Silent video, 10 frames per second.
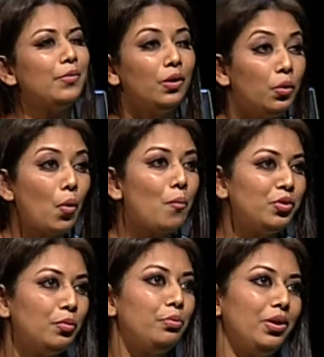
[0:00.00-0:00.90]
we hope
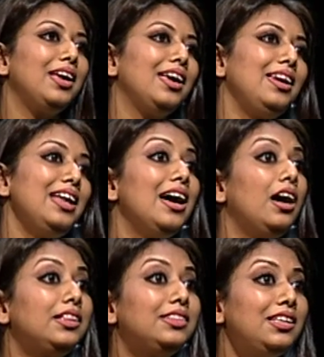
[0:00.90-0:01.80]
to bring in
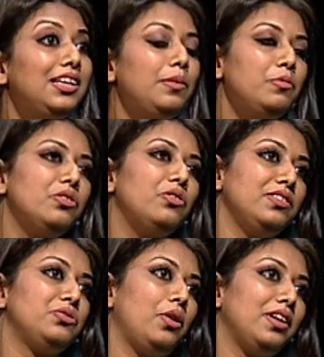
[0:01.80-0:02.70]
a themed
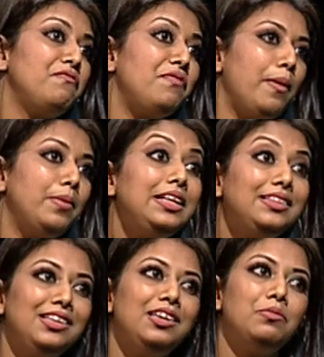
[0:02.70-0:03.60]
resort, a
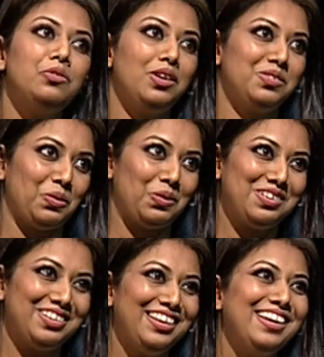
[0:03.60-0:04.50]
family-themed resort,